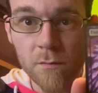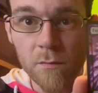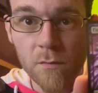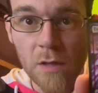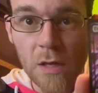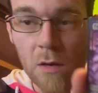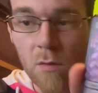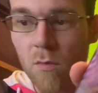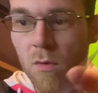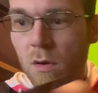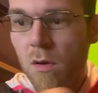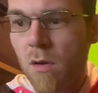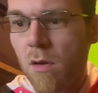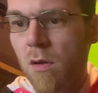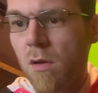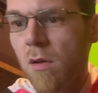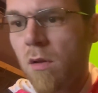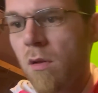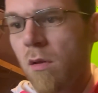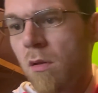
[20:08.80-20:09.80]
That
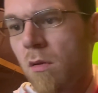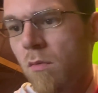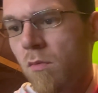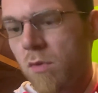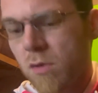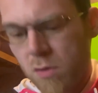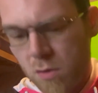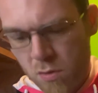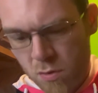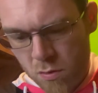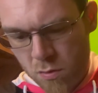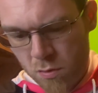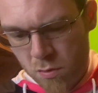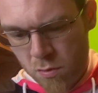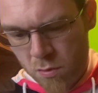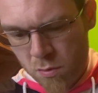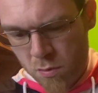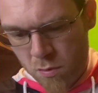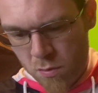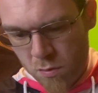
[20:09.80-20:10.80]
one was
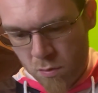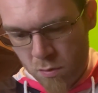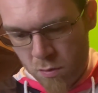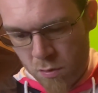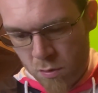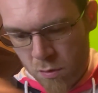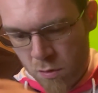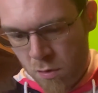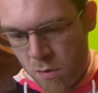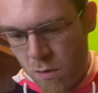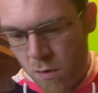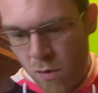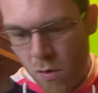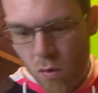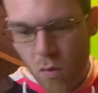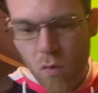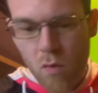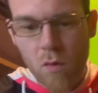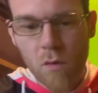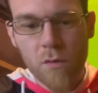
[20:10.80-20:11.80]
cool.
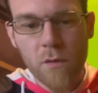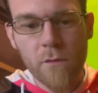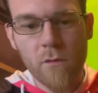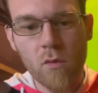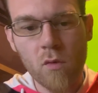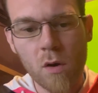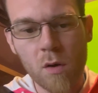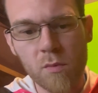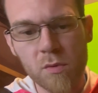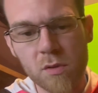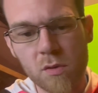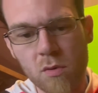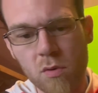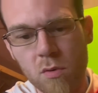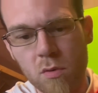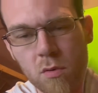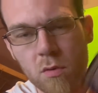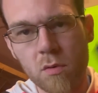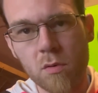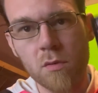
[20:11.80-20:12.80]
Coral of the Void was
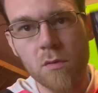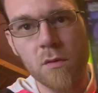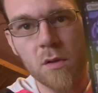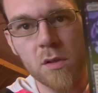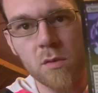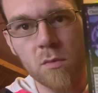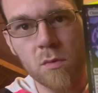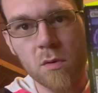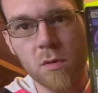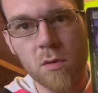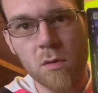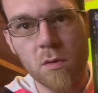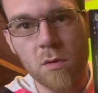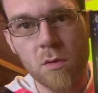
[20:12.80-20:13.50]
cool. This one.